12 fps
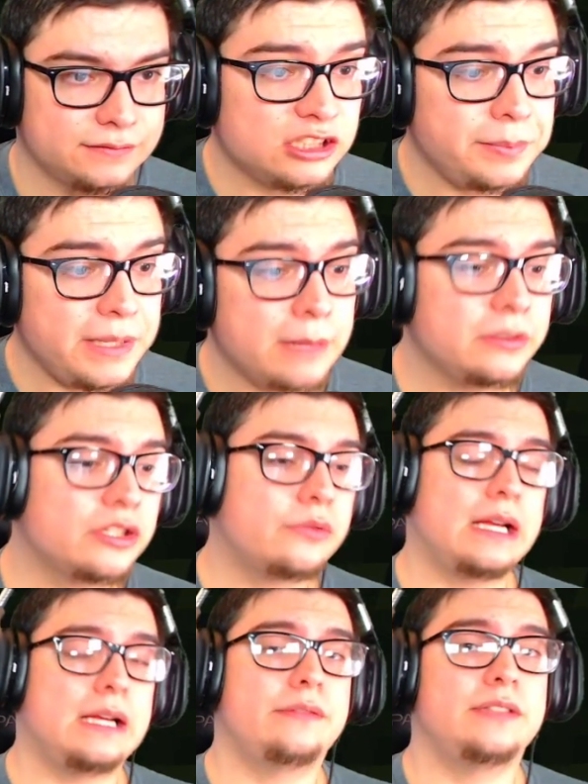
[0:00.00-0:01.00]
Now, to be able to
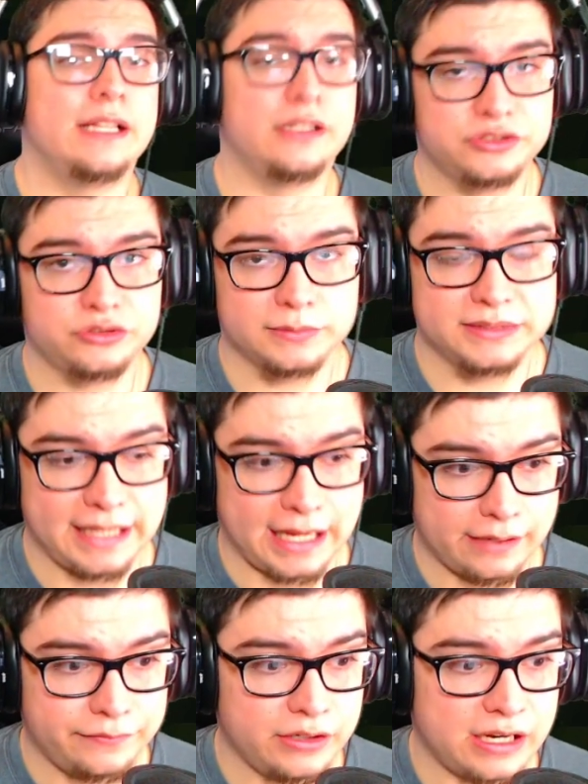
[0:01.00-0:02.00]
craft a HAILSTORM
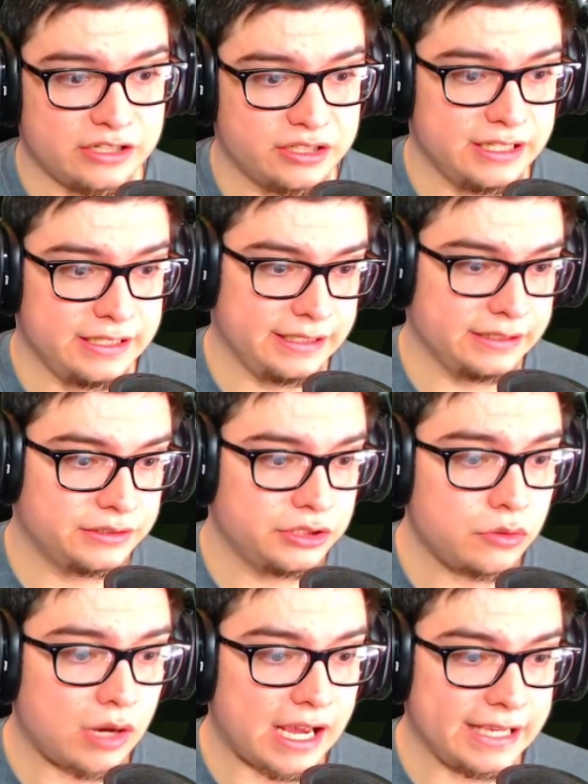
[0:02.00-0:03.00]
staff, you're actually going to need
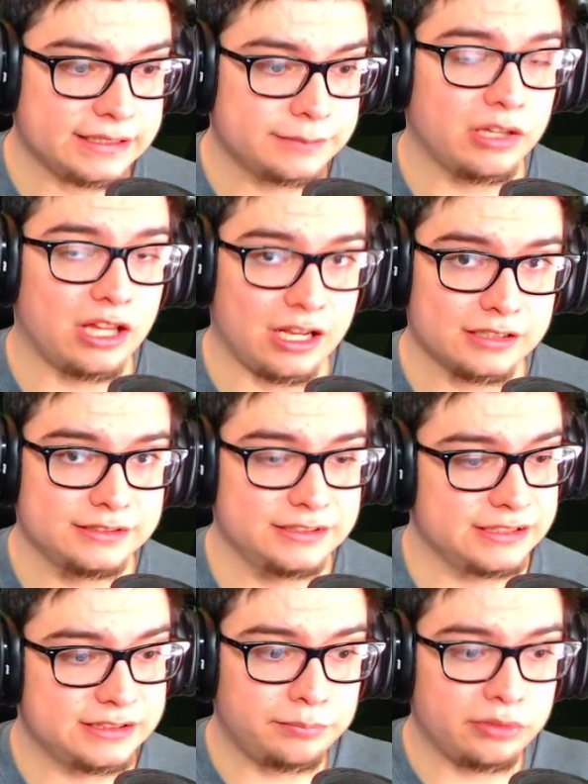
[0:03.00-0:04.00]
2 ice blocks,
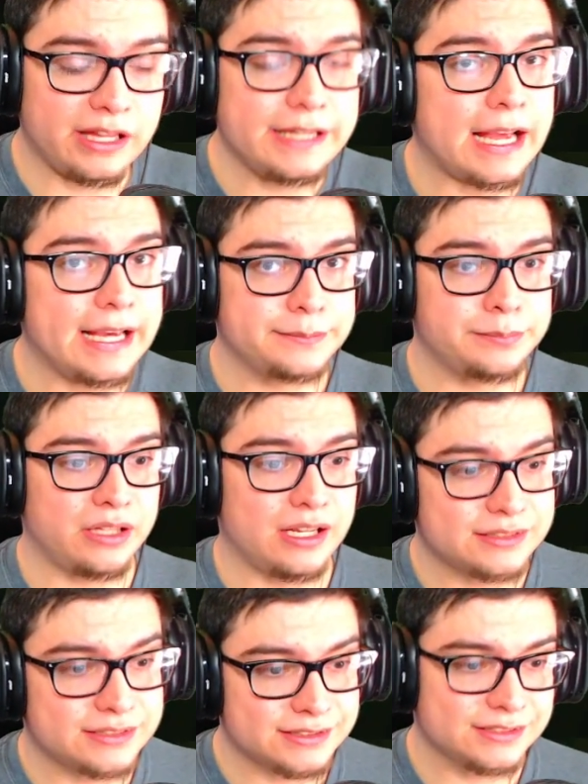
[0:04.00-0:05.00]
just the plain ice
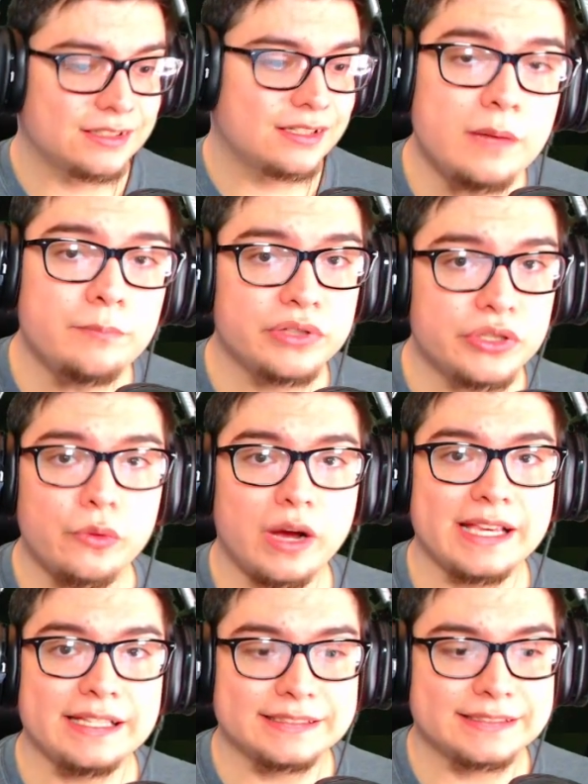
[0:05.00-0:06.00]
blocks, 1 blue
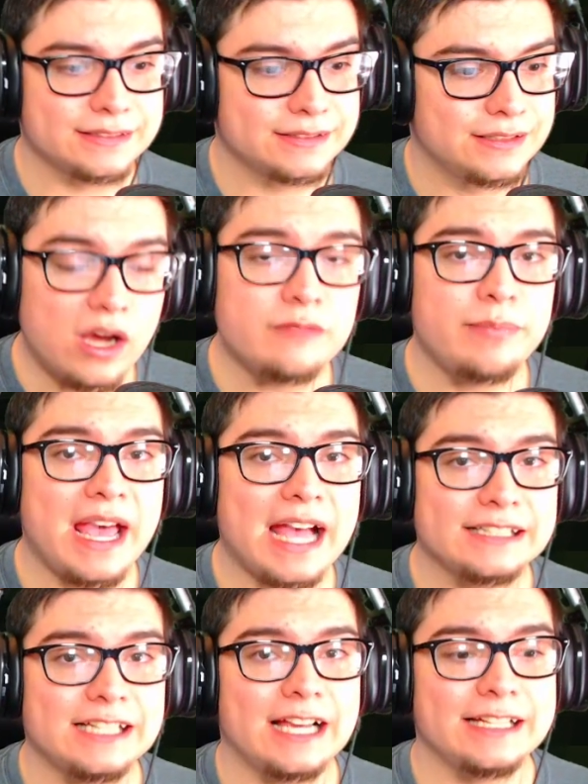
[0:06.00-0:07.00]
ice, 1
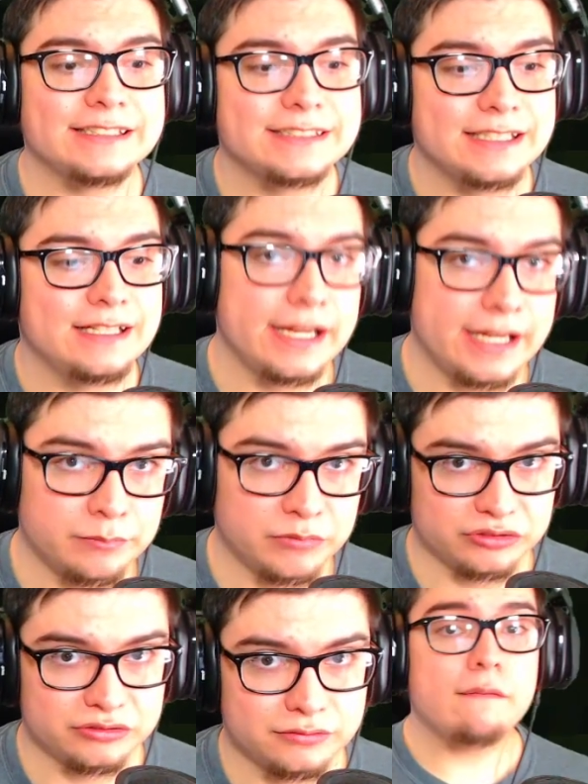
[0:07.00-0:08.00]
packed ice, and an
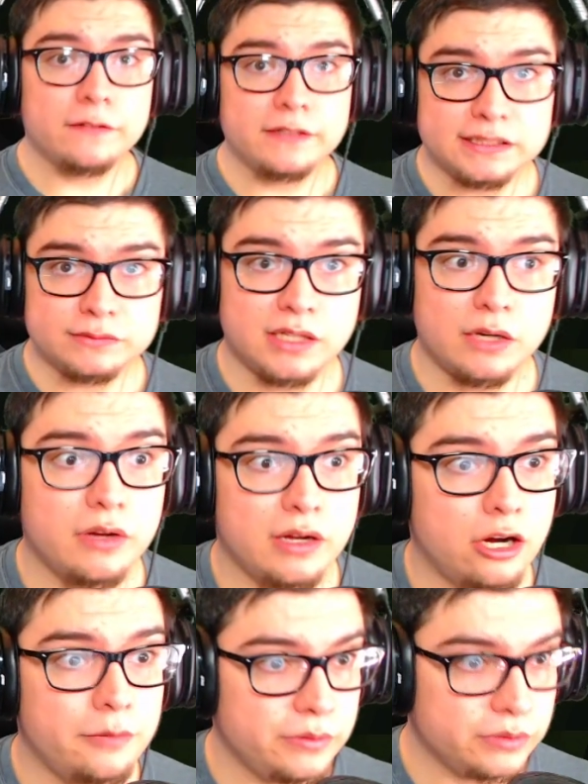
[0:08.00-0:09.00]
emerald. And for this one, I
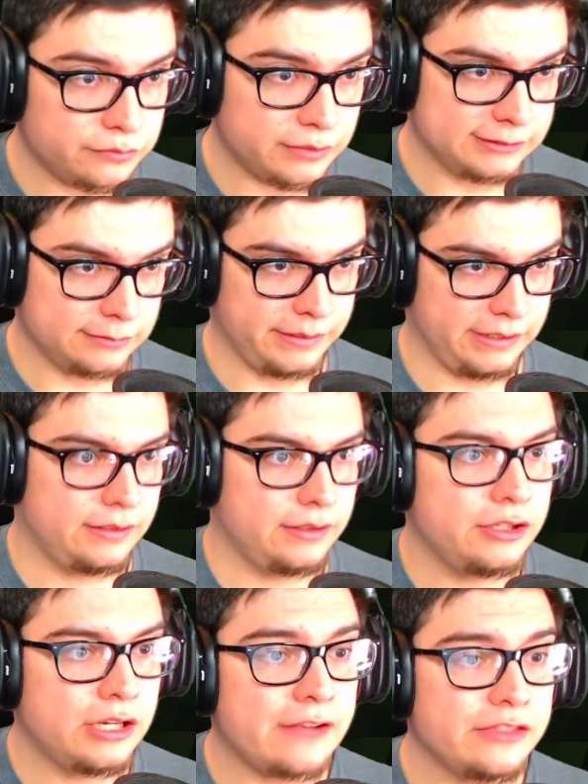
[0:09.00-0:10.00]
will help you with the recipe.
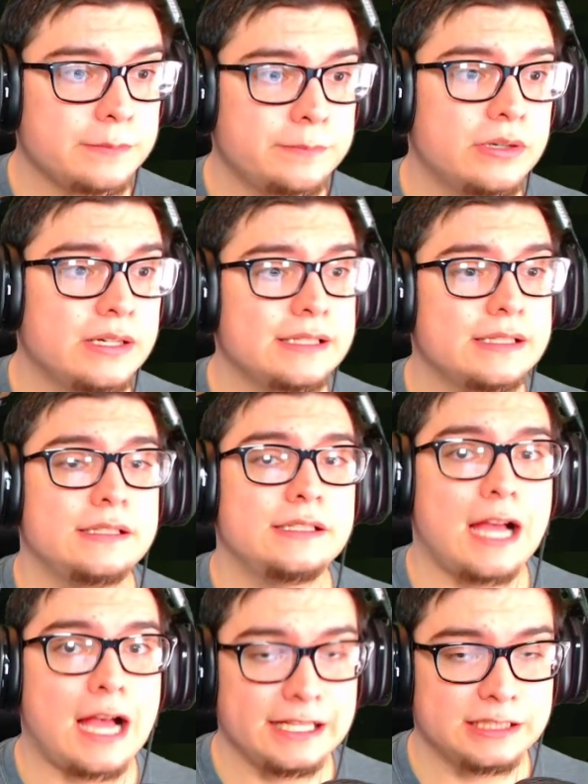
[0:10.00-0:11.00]
You have to put
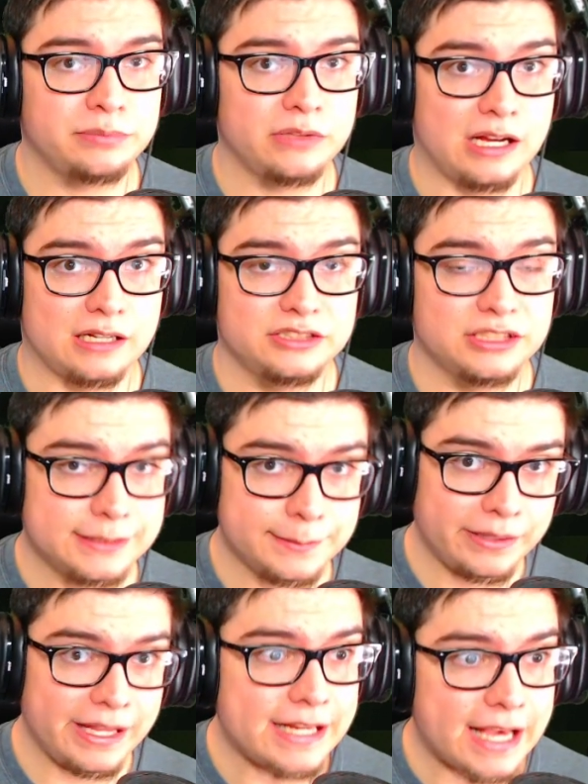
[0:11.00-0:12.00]
the ice block, just
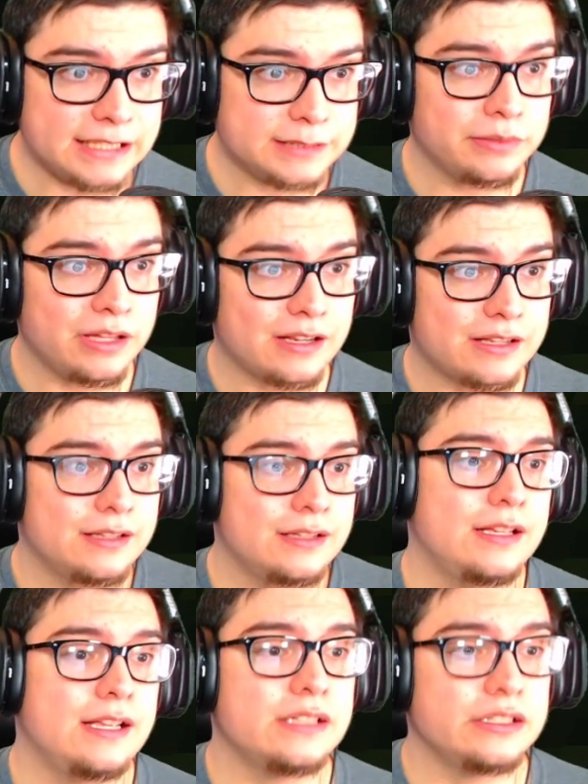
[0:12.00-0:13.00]
the plain ice block,
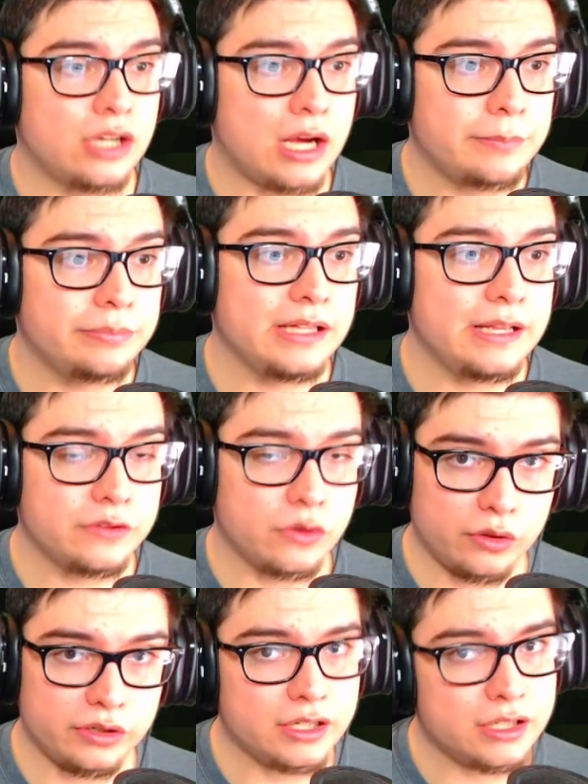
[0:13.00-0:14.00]
in the top left
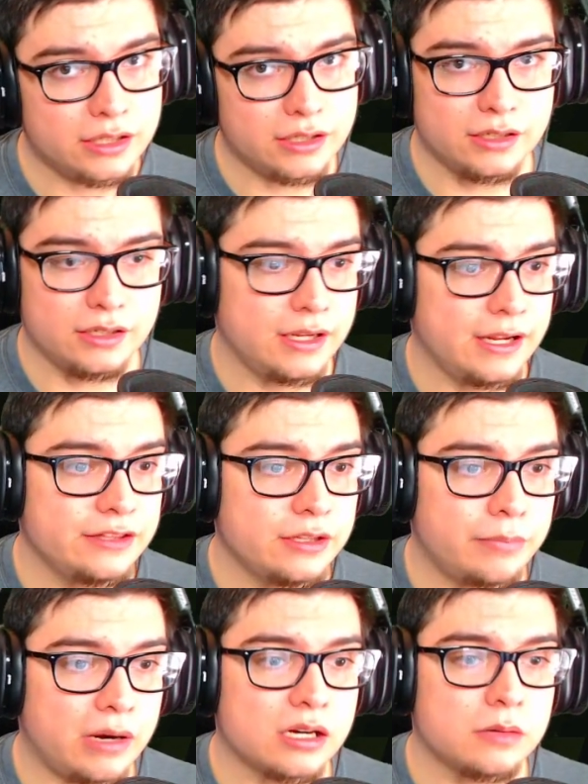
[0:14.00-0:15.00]
corner and
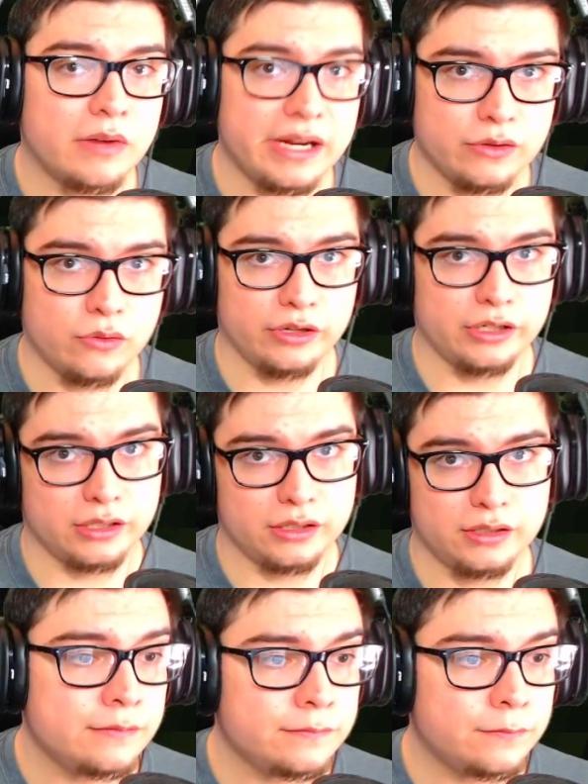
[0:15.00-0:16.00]
the bottom right corner.
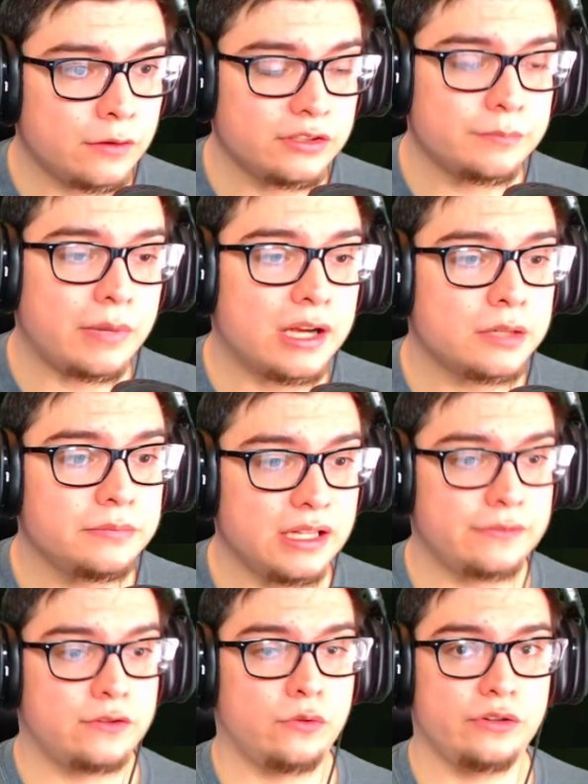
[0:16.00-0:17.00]
Then for the bottom
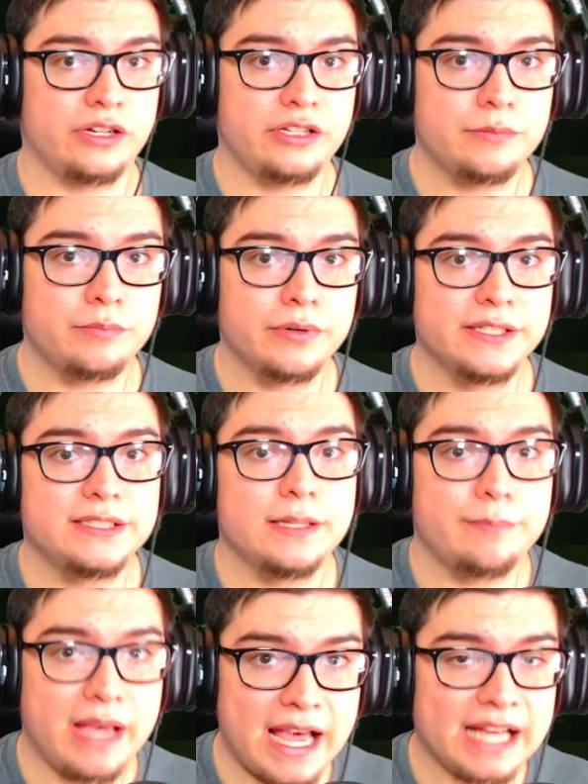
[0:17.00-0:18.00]
left corner, you put
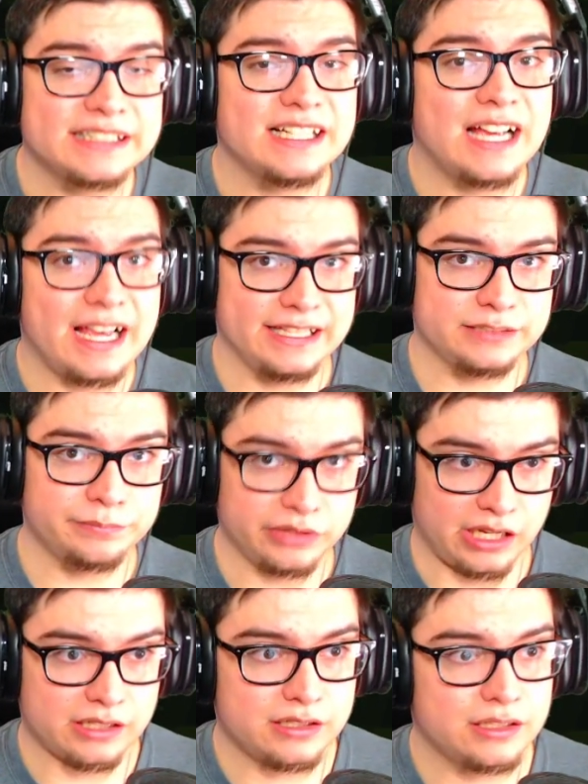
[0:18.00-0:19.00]
the packed ice
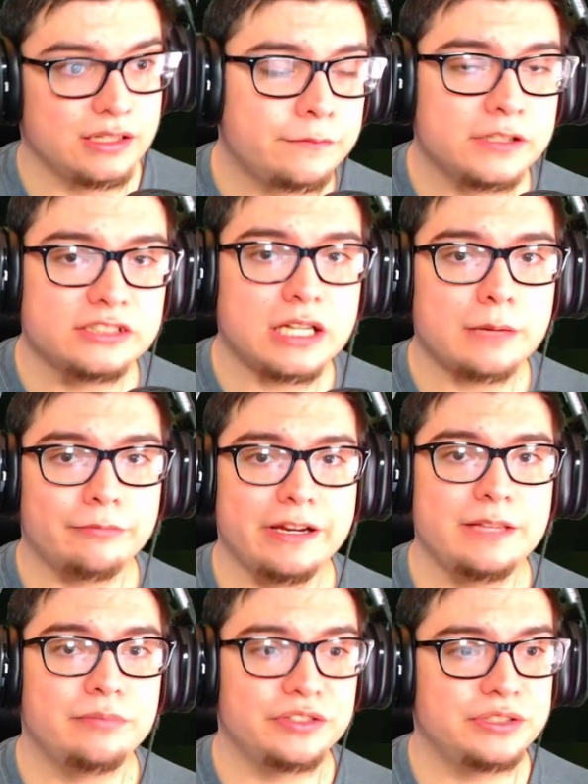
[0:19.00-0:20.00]
block. And for the top
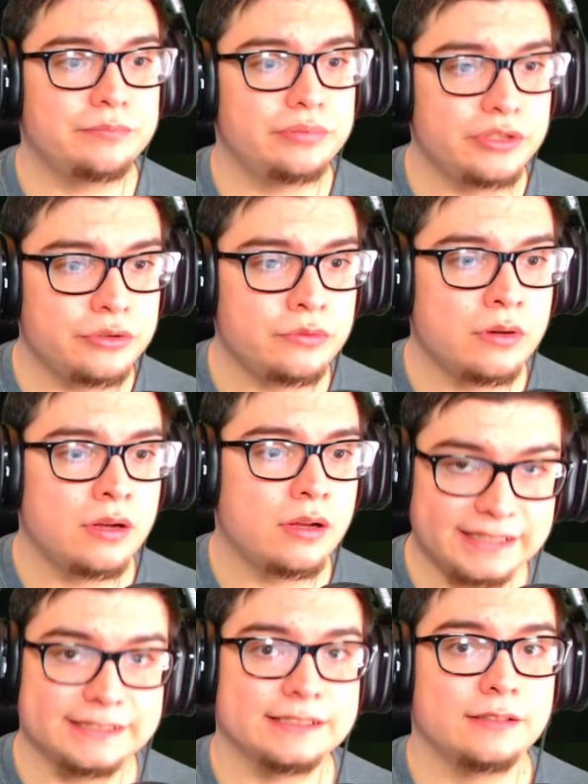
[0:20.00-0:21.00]
right, you put the blue
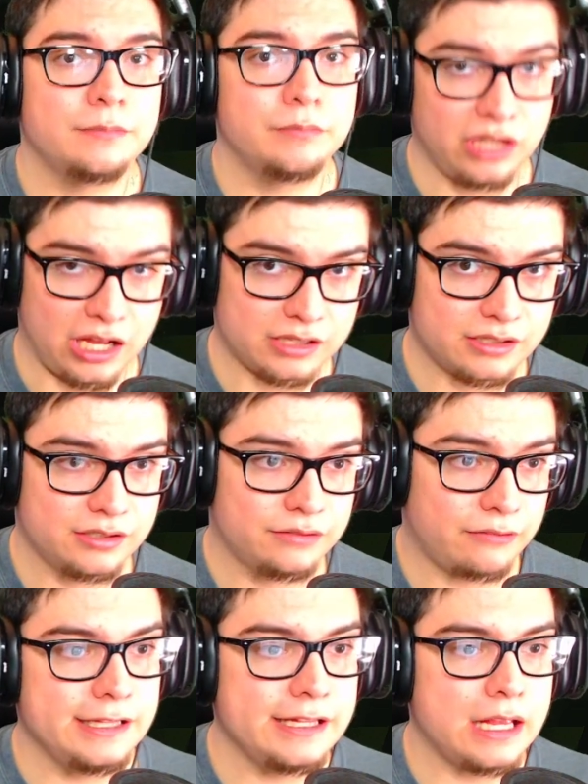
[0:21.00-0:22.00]
ice block,
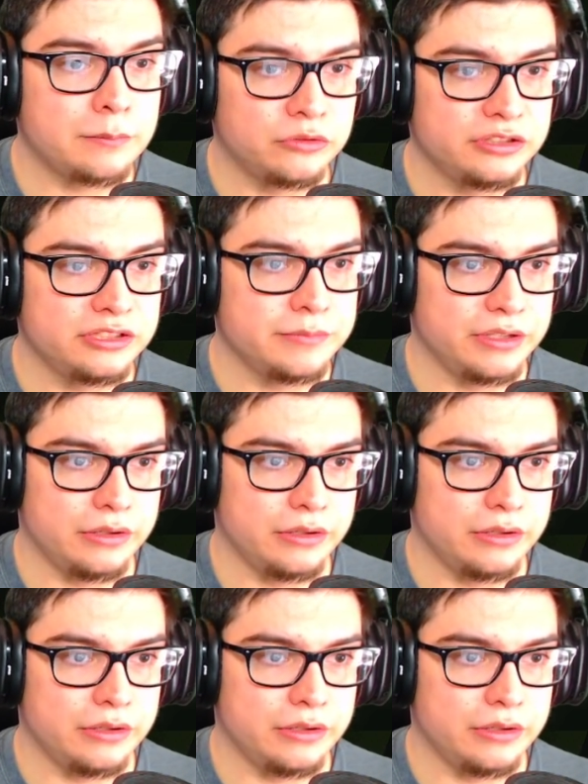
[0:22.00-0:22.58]
and then the emerald in the